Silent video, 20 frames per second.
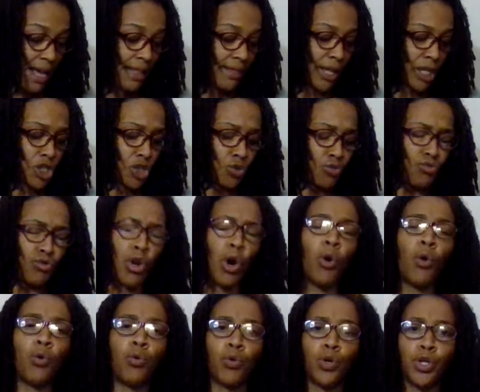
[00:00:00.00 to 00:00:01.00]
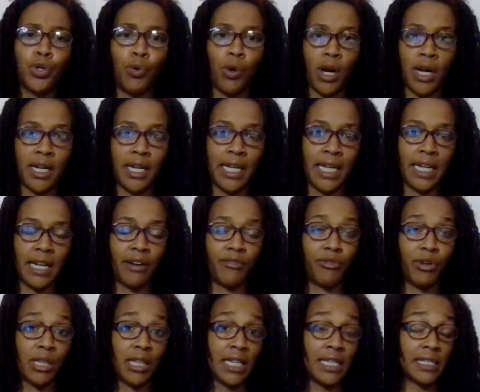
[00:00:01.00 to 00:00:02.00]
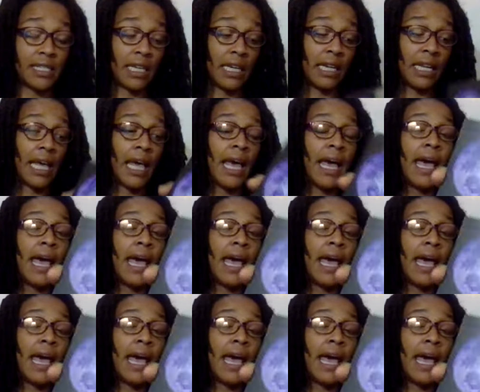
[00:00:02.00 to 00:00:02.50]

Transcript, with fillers: that you know you are in need of releasing.